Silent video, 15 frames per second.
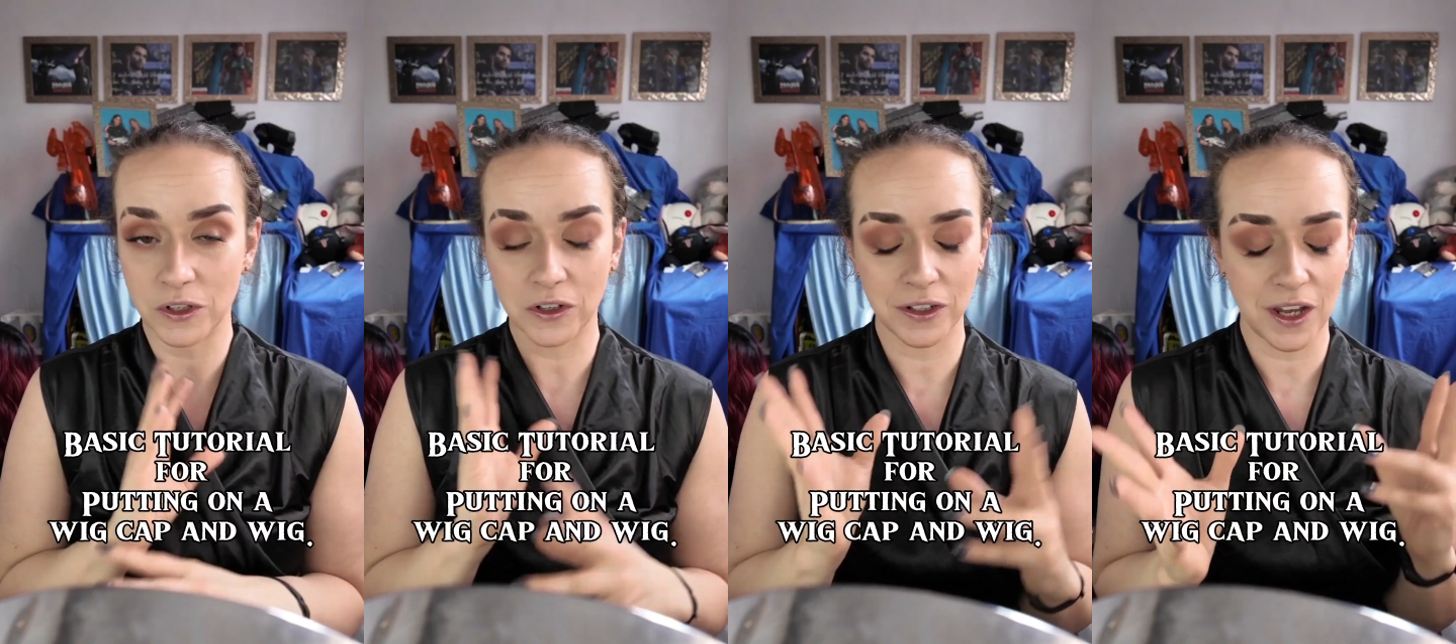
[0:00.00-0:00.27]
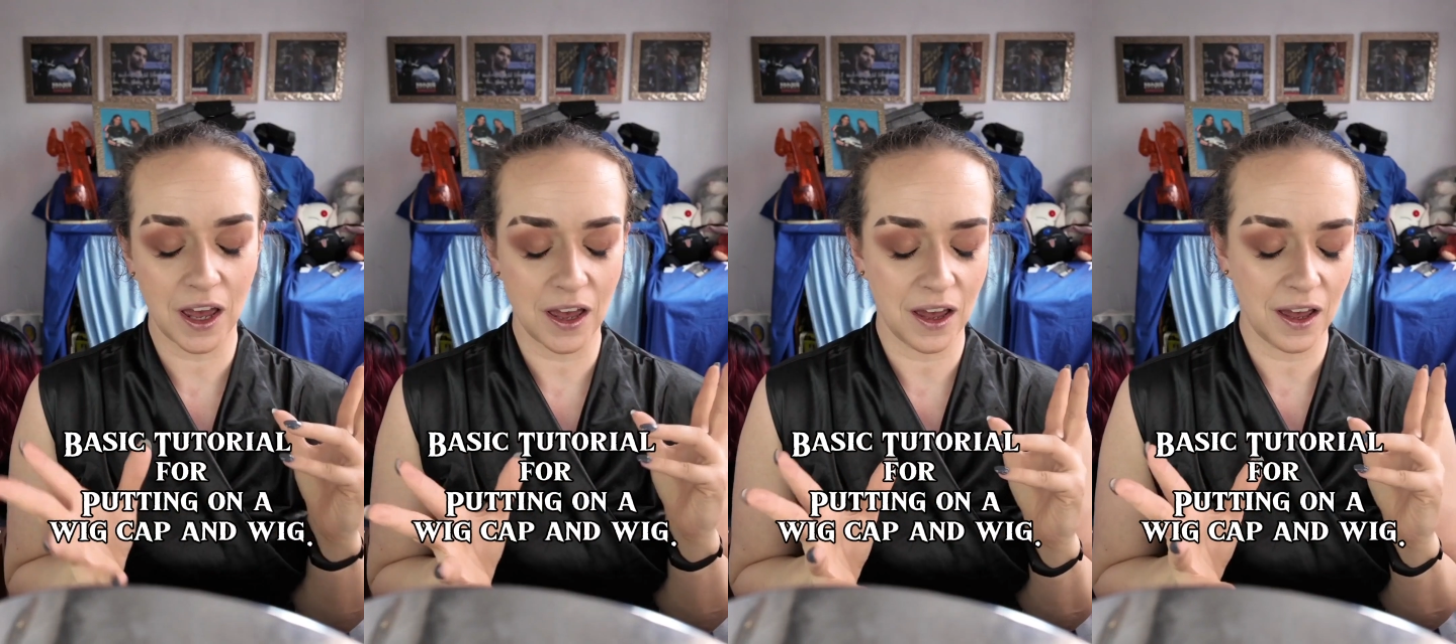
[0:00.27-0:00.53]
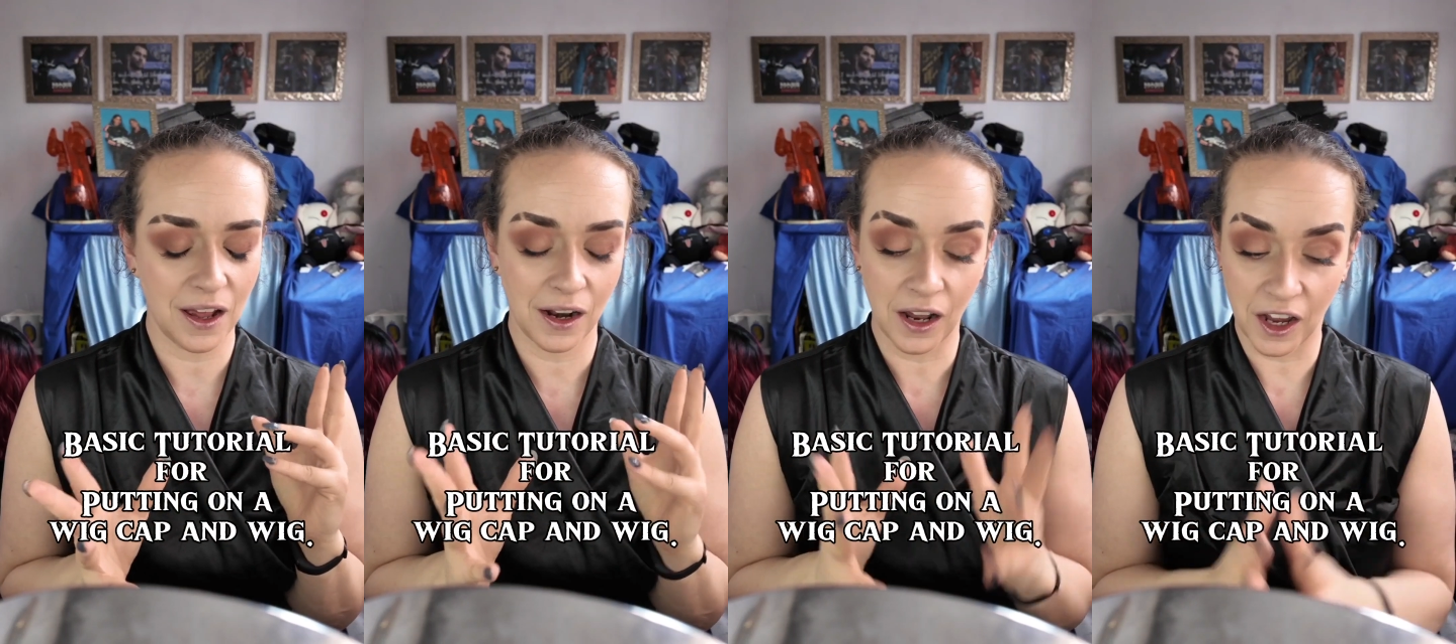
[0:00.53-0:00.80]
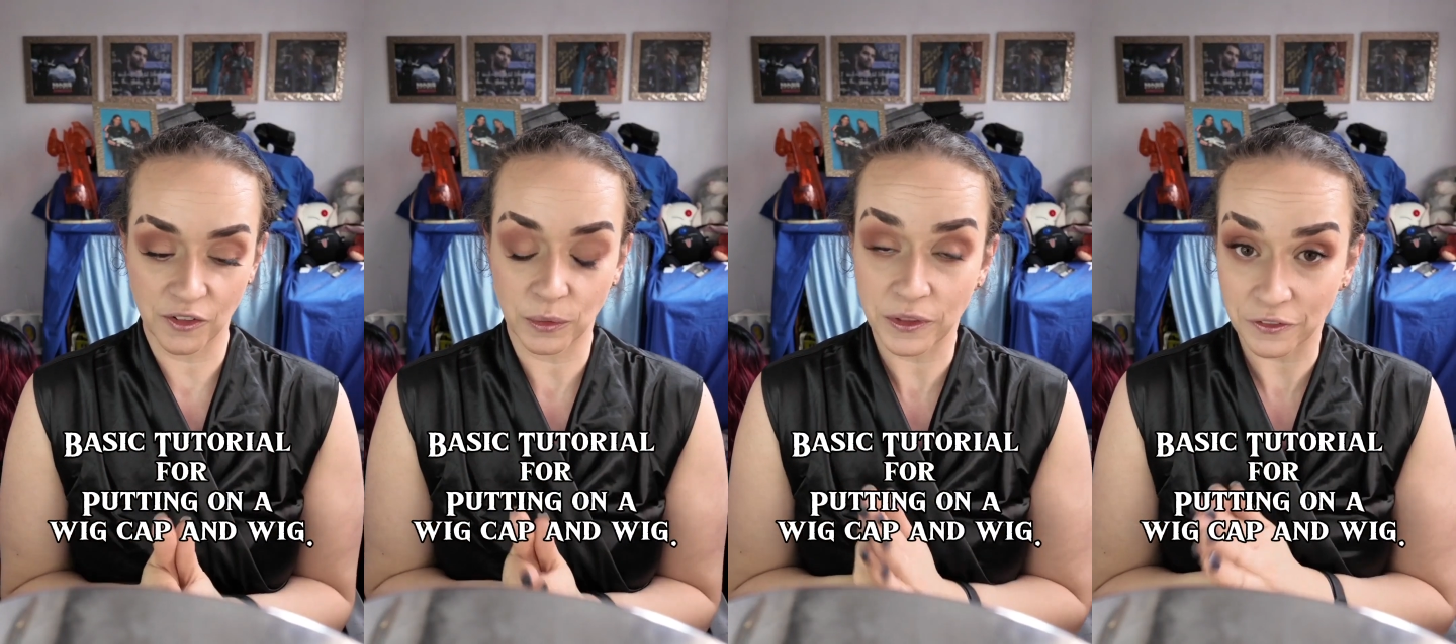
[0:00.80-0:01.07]
on a
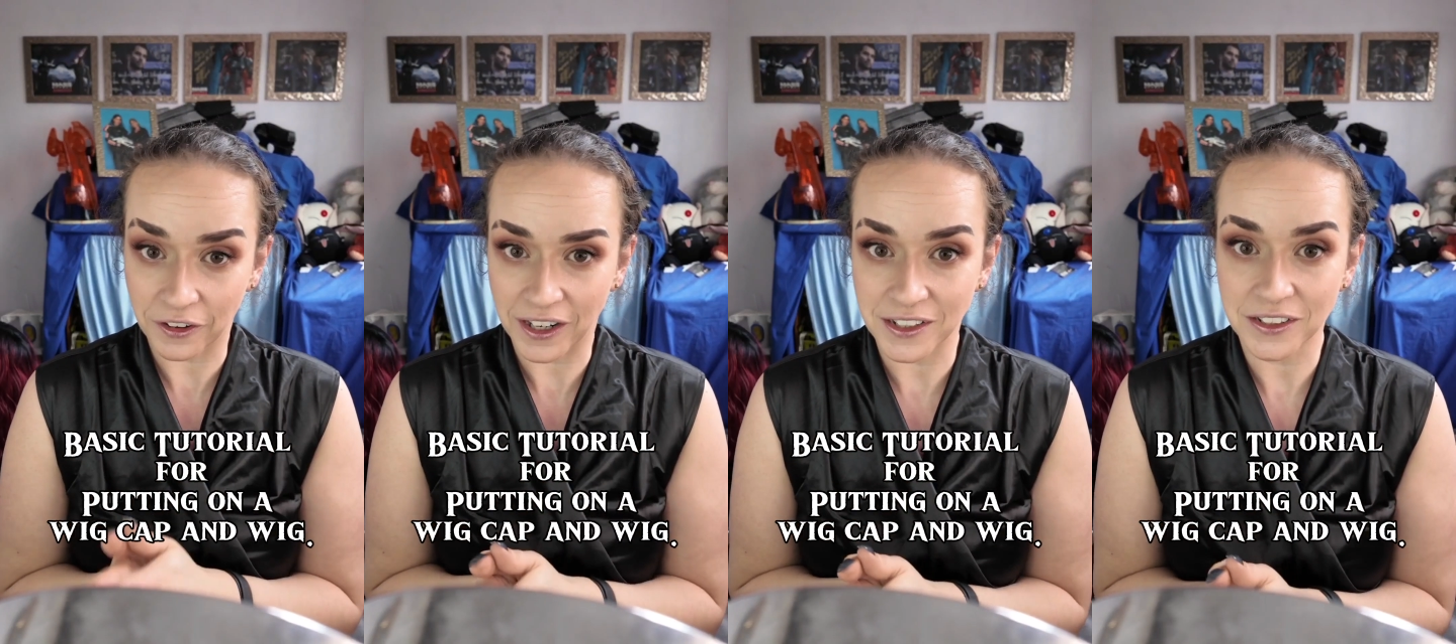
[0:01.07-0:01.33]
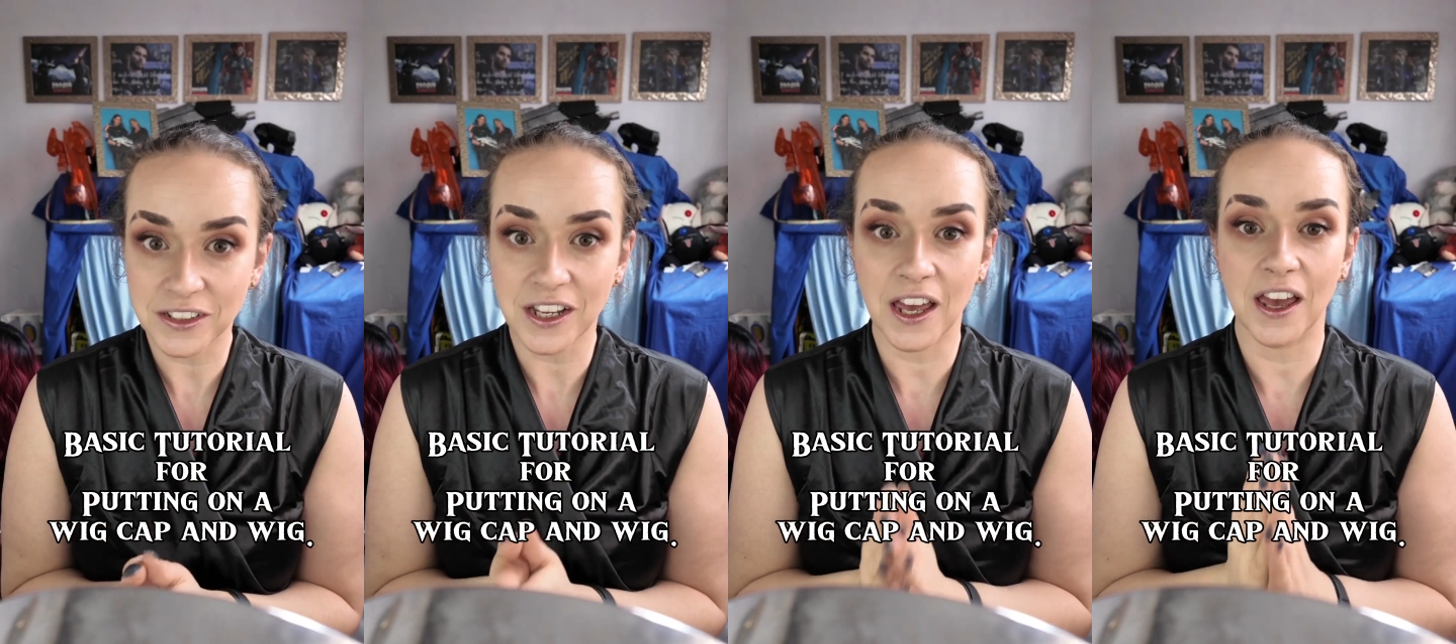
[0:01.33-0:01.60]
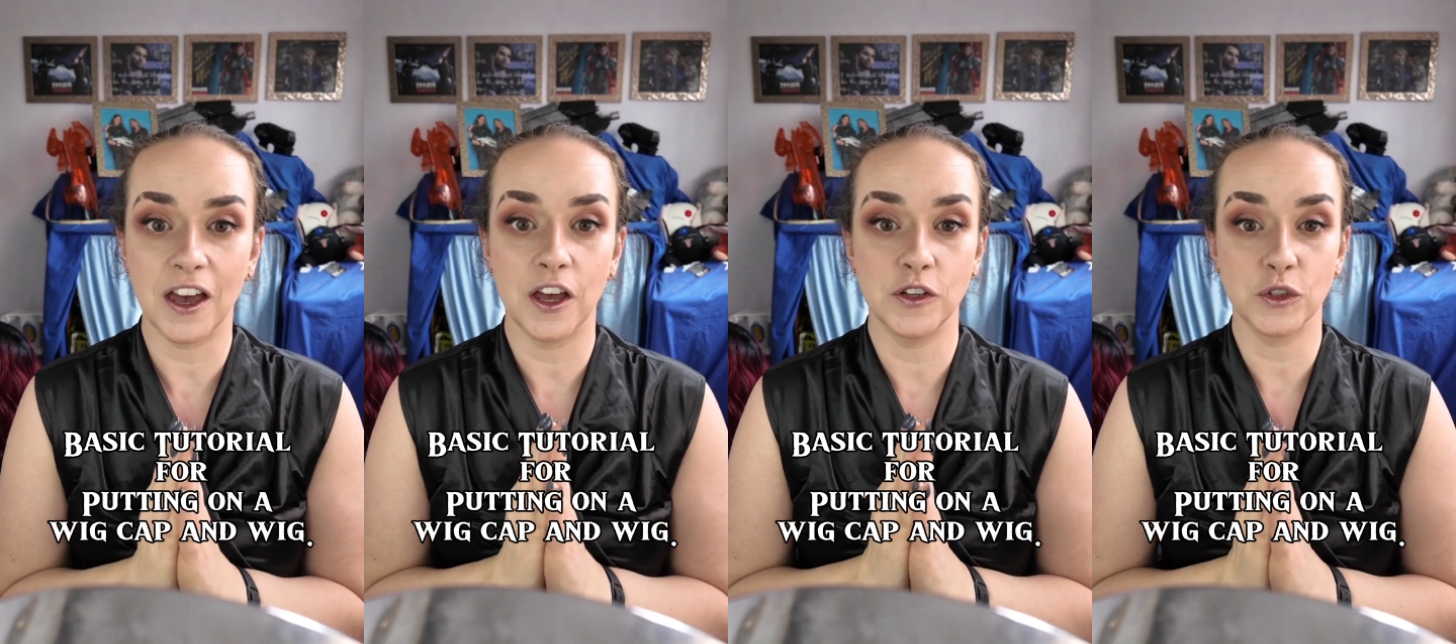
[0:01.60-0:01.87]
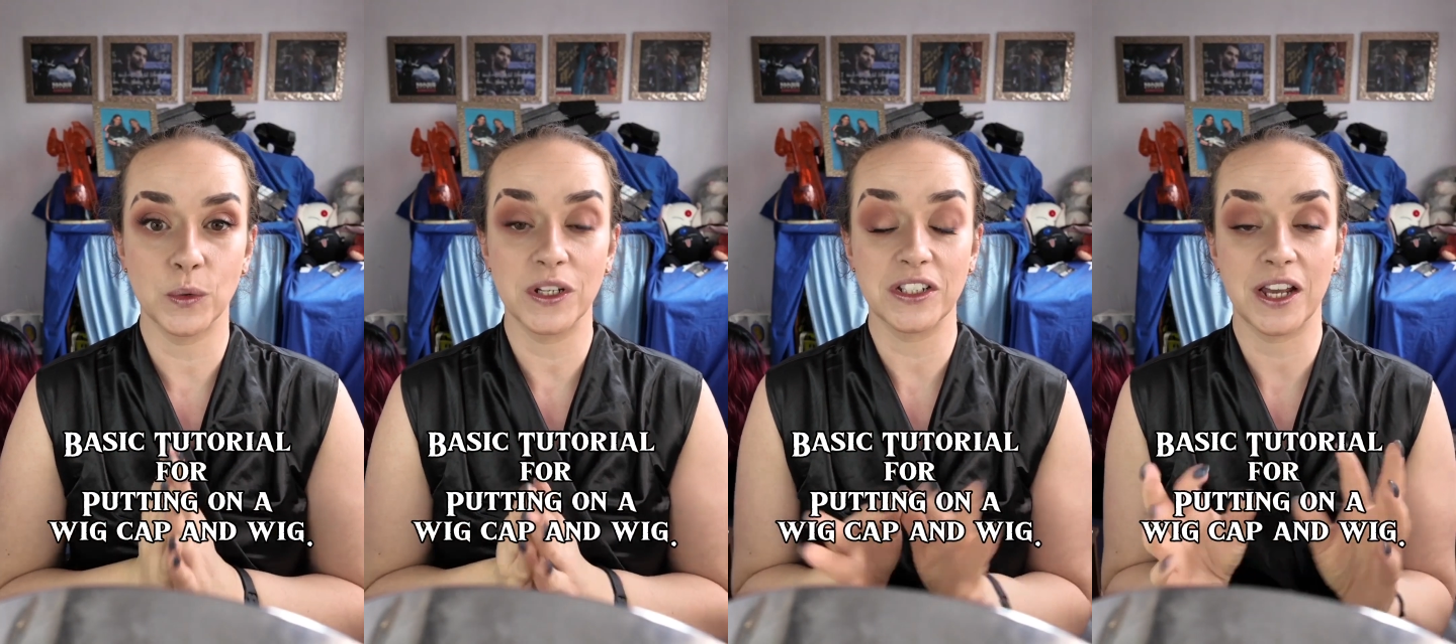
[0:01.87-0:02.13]
live with a friend in
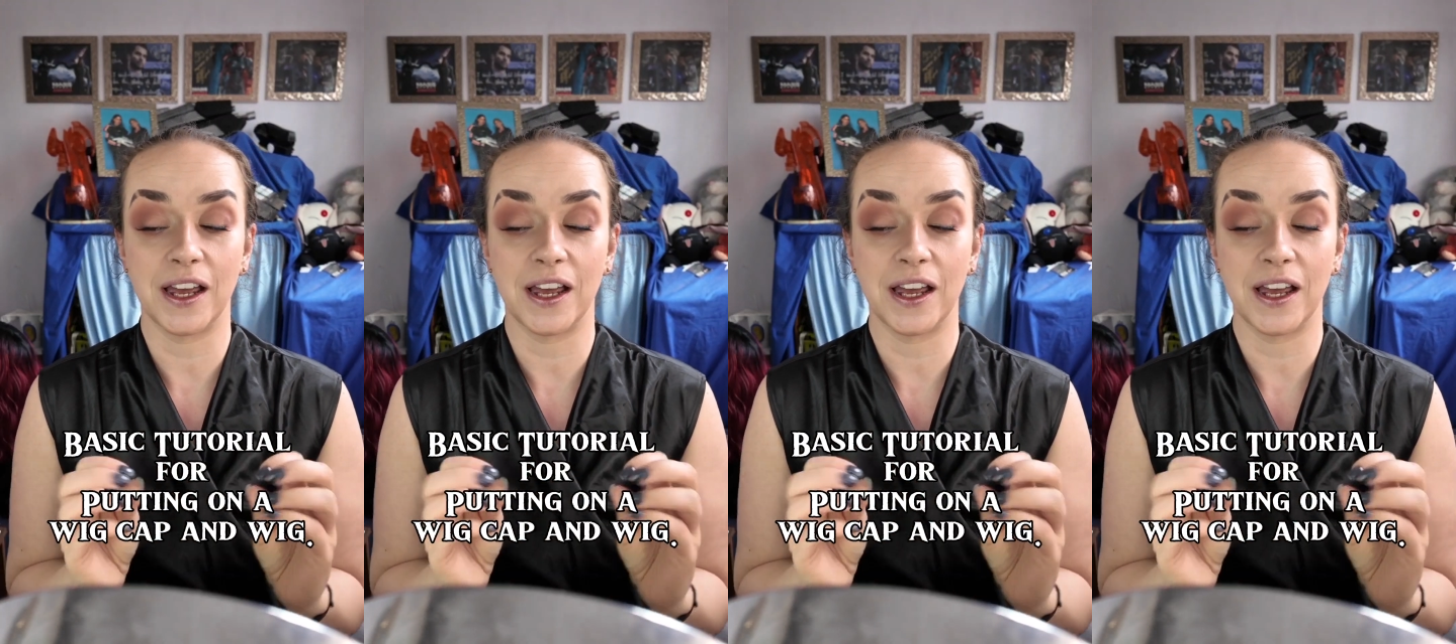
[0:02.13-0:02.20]
Twitch,